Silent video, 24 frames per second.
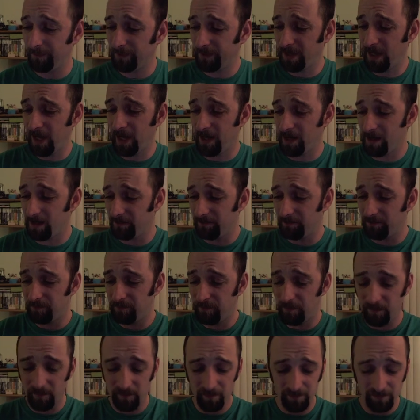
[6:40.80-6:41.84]
kind of
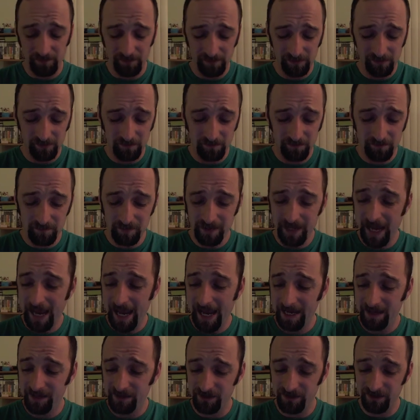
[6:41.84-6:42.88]

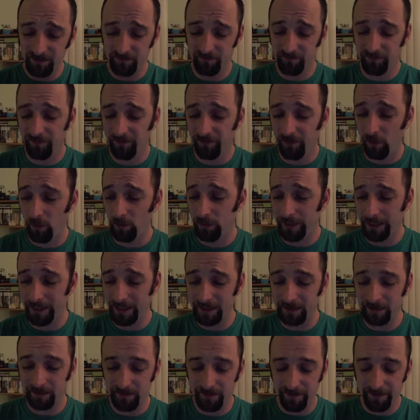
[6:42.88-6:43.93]
case
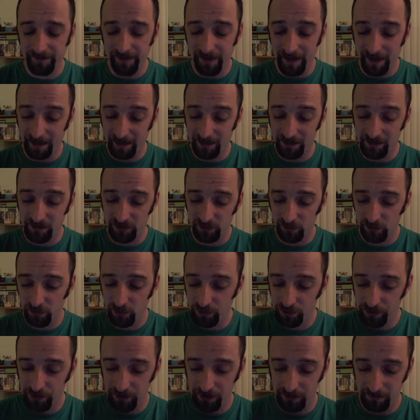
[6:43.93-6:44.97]
folding thing
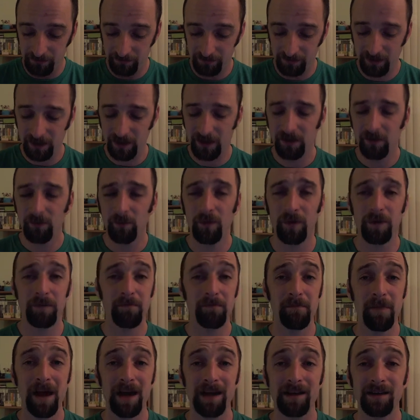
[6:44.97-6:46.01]
solution with
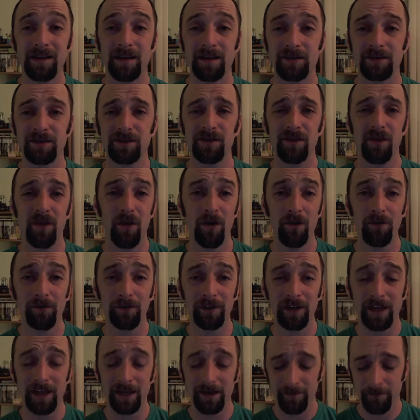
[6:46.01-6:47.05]
magnets.
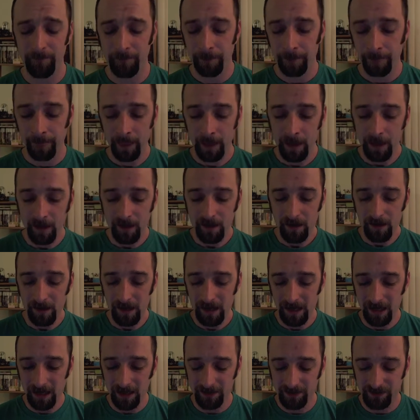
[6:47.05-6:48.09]
Hopefully,
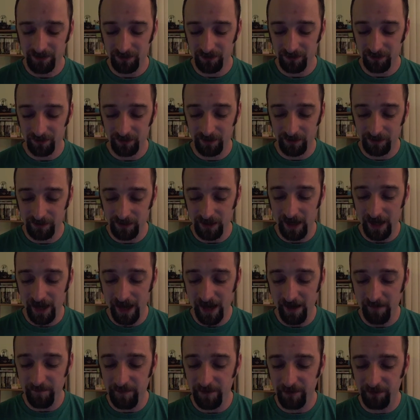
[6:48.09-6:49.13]
because I
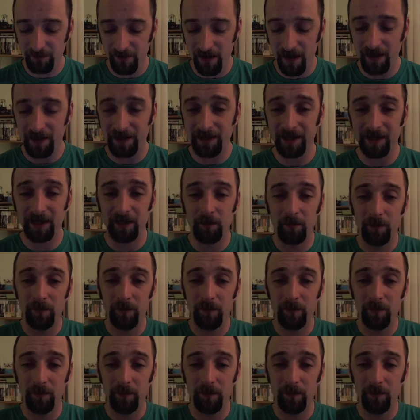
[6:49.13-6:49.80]
have been rocking it